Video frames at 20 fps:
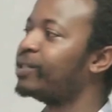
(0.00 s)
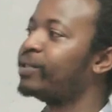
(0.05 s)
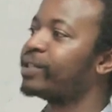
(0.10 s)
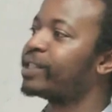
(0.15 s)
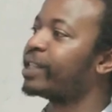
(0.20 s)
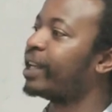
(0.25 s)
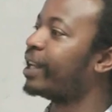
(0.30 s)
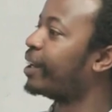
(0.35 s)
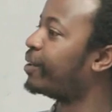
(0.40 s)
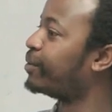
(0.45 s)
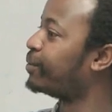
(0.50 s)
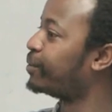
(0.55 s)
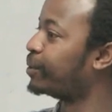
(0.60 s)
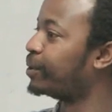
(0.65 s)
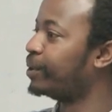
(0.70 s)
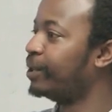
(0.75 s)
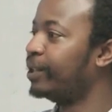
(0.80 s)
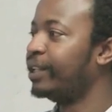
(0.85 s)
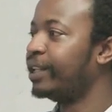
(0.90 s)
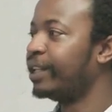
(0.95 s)
you sign up
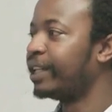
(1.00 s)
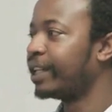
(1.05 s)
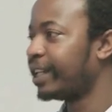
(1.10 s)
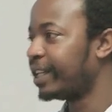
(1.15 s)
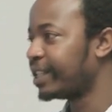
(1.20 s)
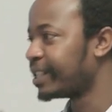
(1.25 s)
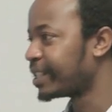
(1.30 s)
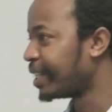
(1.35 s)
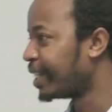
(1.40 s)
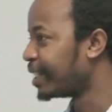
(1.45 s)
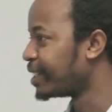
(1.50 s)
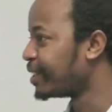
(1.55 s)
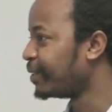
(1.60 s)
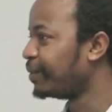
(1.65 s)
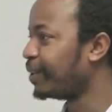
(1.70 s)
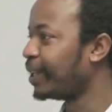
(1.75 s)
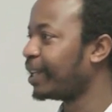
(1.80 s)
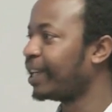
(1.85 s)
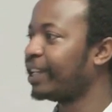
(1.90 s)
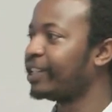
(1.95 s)
for case
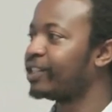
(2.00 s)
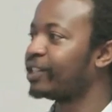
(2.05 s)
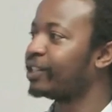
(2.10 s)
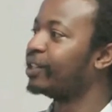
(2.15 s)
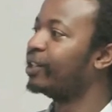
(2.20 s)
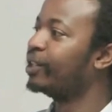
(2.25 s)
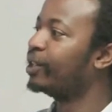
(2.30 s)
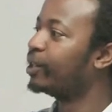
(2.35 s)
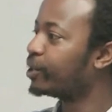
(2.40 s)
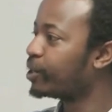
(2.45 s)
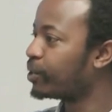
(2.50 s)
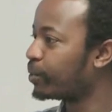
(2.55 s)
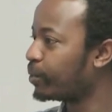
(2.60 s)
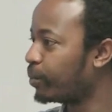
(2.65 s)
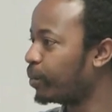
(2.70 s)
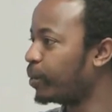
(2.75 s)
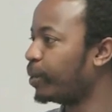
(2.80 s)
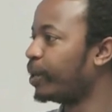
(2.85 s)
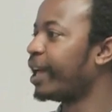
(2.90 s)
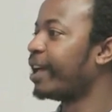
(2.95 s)
classification
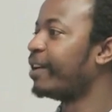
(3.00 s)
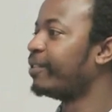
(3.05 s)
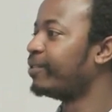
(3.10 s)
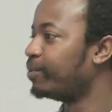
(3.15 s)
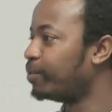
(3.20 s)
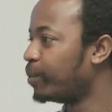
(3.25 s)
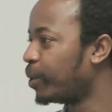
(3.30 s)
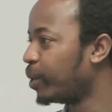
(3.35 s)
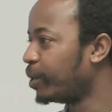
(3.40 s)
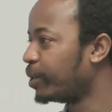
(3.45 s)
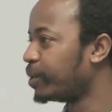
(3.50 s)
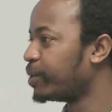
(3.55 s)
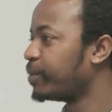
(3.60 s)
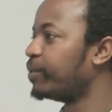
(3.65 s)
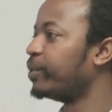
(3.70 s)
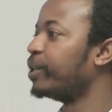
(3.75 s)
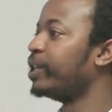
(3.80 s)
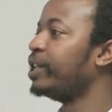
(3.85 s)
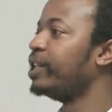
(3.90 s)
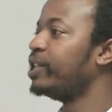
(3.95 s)
will have models
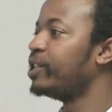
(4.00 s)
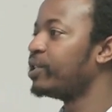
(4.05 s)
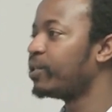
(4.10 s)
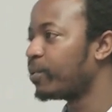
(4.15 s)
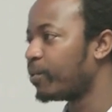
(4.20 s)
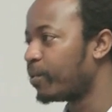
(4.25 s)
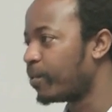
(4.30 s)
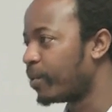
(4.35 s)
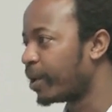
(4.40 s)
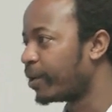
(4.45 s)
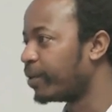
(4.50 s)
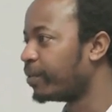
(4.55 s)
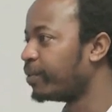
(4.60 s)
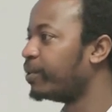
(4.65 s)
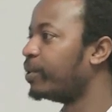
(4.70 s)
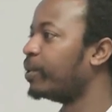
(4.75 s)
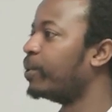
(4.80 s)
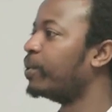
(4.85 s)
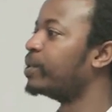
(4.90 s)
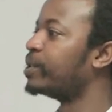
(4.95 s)
for each one of
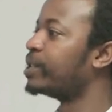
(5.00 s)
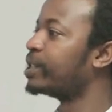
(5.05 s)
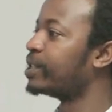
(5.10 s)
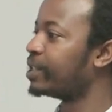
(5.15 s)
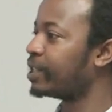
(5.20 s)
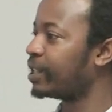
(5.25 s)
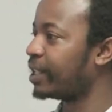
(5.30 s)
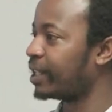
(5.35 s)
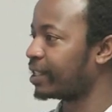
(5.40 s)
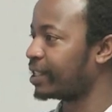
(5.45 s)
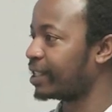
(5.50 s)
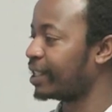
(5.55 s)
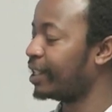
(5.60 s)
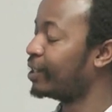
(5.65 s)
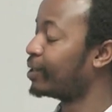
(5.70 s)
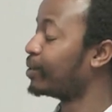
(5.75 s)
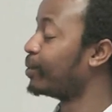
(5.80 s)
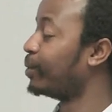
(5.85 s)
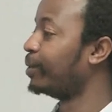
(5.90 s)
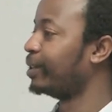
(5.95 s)
those cases.
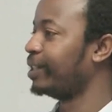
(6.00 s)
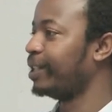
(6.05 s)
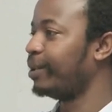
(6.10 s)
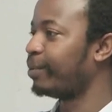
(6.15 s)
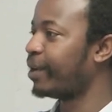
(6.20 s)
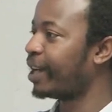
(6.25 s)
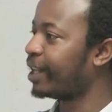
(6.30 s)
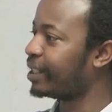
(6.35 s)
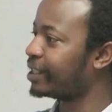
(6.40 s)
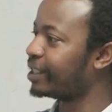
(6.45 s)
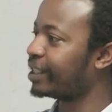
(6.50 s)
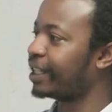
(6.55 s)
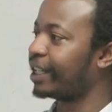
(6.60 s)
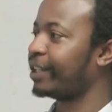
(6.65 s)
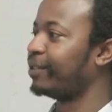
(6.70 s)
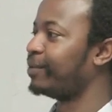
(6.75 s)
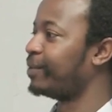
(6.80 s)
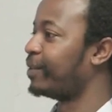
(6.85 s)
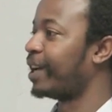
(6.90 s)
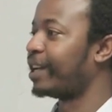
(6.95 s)
So imagine
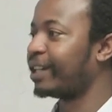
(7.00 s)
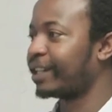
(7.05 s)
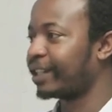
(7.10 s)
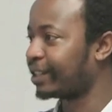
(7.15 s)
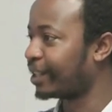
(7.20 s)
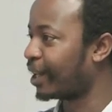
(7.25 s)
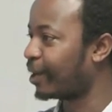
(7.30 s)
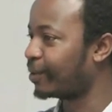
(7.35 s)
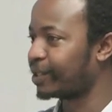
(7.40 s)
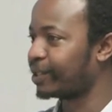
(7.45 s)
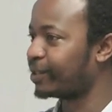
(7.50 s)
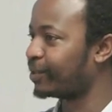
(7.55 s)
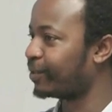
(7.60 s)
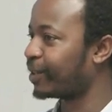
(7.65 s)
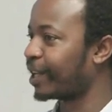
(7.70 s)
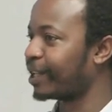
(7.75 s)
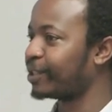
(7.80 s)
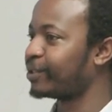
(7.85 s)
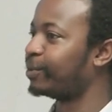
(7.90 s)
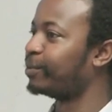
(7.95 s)
like if 100,000 of
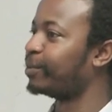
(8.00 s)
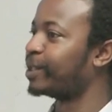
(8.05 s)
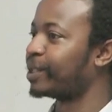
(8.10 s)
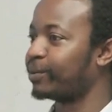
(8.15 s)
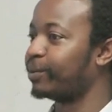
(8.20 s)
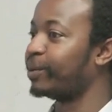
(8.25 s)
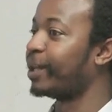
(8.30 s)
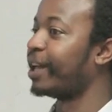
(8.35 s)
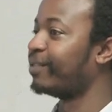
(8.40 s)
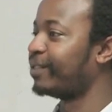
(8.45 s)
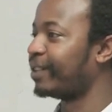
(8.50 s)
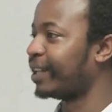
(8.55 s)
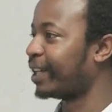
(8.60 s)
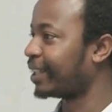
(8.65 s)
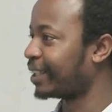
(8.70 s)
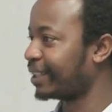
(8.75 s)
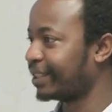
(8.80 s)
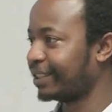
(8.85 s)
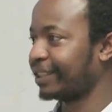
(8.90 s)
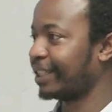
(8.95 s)
customers, we have
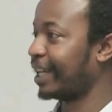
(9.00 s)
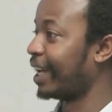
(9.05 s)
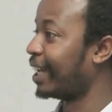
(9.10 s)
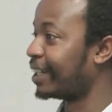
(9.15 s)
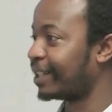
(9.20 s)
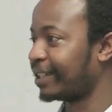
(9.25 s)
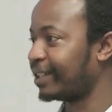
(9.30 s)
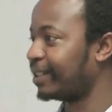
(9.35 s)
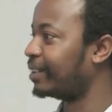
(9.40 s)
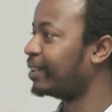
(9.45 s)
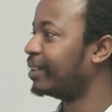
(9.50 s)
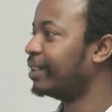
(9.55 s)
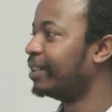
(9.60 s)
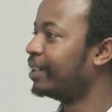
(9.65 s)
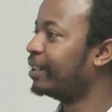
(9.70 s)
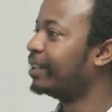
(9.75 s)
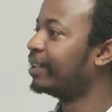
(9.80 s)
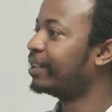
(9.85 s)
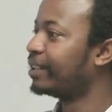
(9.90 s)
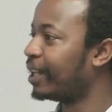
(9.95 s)
like
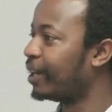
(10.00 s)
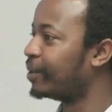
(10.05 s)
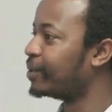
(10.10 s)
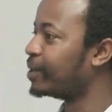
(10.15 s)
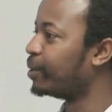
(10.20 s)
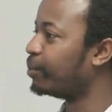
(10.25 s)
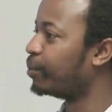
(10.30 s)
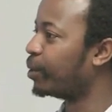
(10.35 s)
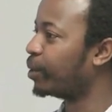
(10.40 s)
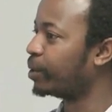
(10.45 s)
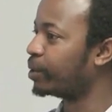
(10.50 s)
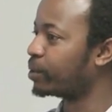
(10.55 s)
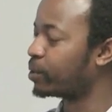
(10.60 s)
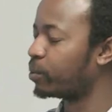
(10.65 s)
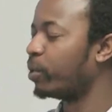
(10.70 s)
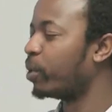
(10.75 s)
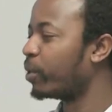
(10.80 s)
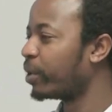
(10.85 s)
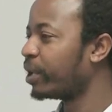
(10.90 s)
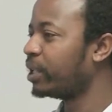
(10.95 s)
100,000 models.
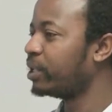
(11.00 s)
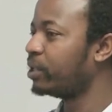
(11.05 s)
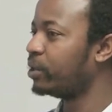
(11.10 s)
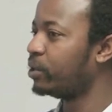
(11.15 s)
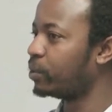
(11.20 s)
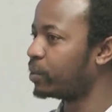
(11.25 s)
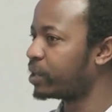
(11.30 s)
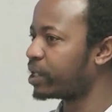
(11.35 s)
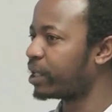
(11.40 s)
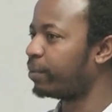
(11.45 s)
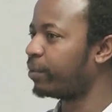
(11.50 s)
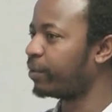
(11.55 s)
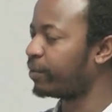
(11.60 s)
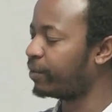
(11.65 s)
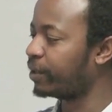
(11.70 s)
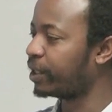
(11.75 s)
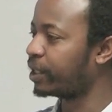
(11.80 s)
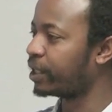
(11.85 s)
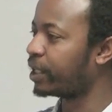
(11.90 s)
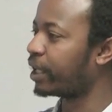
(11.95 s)
We already do some of
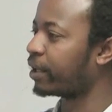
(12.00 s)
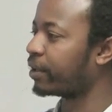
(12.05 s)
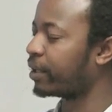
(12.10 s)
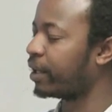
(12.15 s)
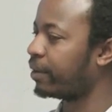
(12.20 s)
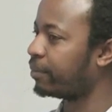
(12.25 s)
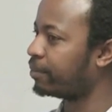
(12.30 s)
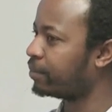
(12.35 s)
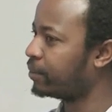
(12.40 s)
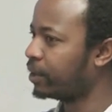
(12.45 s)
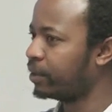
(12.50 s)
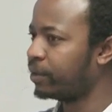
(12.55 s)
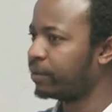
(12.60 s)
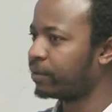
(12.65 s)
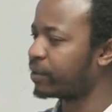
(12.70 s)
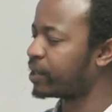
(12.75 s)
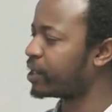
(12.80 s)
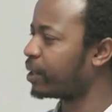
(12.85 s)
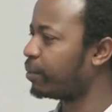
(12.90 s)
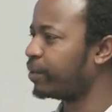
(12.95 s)
it like um,
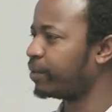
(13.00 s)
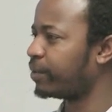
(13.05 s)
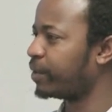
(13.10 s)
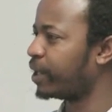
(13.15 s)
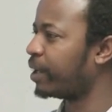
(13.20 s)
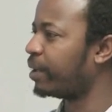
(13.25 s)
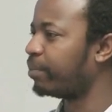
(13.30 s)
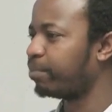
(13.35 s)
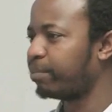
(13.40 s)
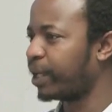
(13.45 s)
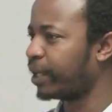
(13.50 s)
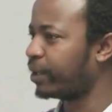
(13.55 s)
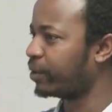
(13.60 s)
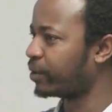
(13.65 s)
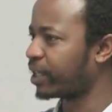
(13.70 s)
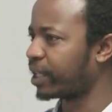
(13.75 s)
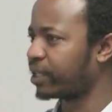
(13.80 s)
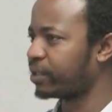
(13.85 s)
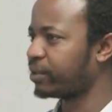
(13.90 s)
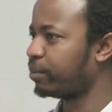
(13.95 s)
for some of the
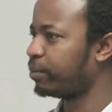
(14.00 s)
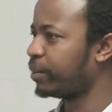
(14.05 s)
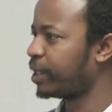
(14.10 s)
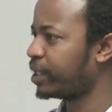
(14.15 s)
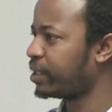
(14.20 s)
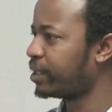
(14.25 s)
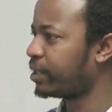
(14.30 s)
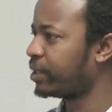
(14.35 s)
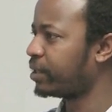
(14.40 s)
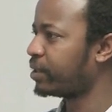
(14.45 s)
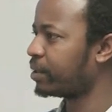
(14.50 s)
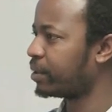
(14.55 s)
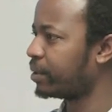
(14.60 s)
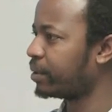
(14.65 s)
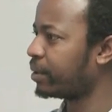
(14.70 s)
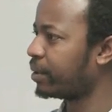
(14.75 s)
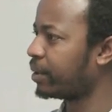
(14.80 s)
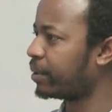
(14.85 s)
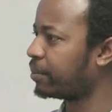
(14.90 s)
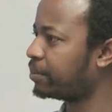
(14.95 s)
pilot customers.
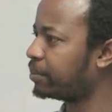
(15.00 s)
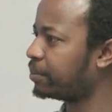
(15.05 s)
Yeah.